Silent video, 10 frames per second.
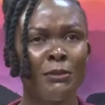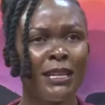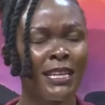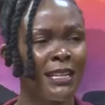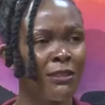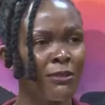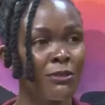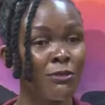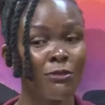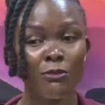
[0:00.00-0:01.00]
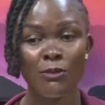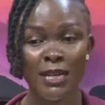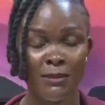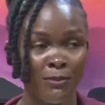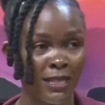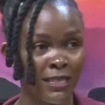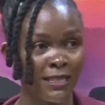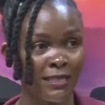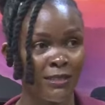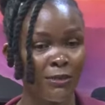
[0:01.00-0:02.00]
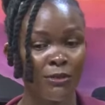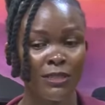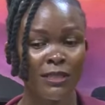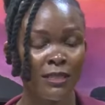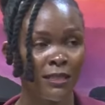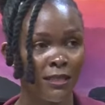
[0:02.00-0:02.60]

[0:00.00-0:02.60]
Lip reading: But there are those who one party is not